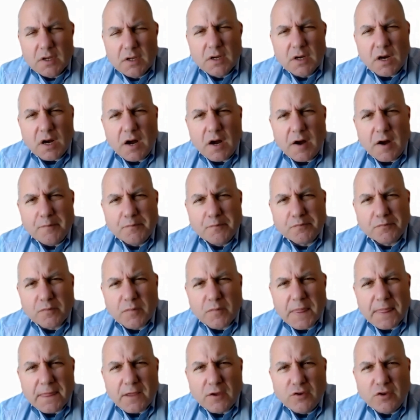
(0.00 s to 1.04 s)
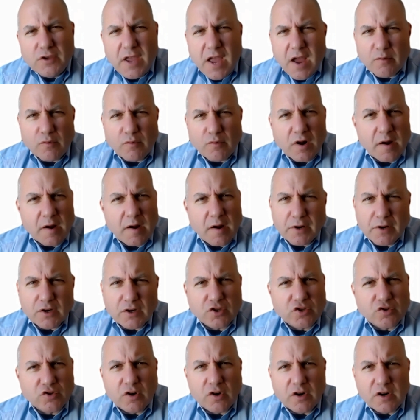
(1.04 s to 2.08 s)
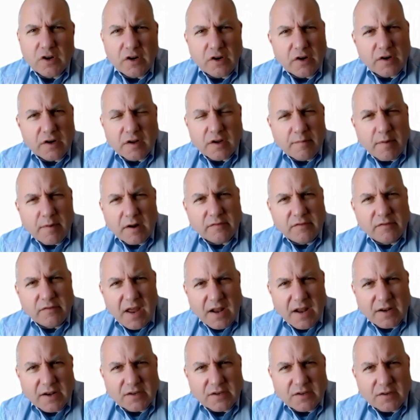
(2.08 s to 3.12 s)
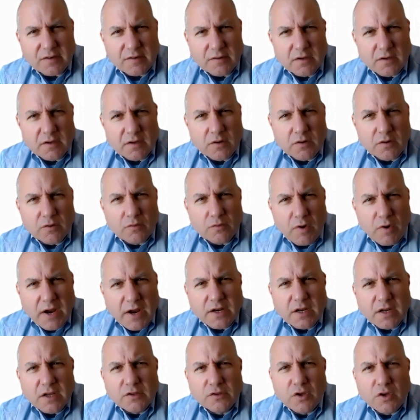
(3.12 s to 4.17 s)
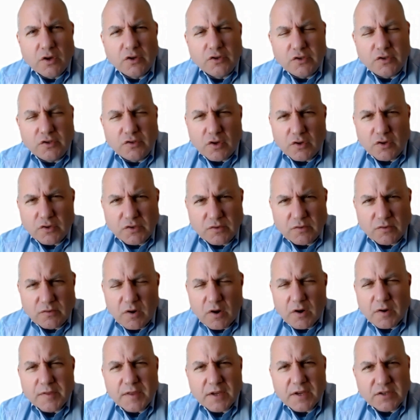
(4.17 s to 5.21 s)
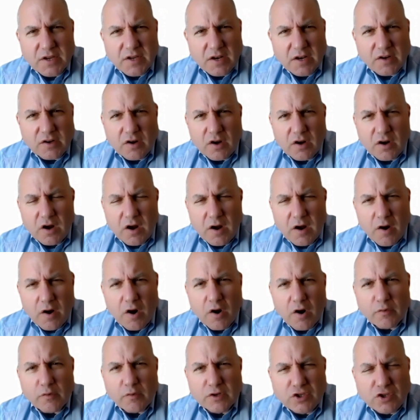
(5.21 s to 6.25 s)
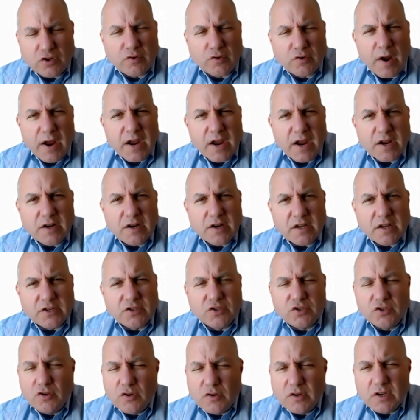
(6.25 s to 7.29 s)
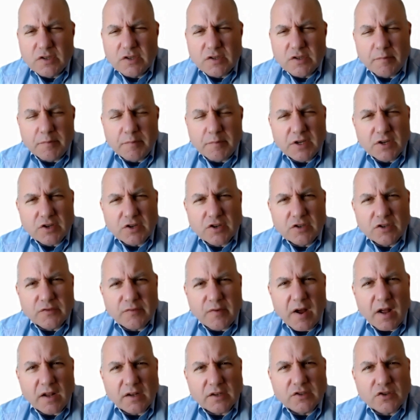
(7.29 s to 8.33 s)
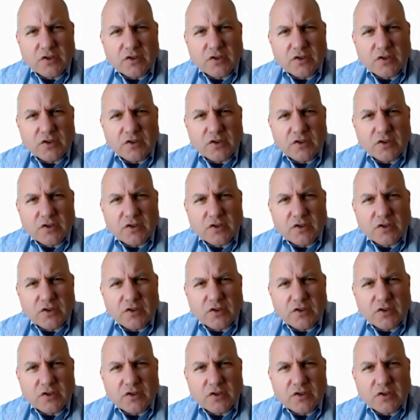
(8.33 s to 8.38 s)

You can't run up an extraordinary amount of debt, right? Those are things that are restrained as soon as the petition is filed and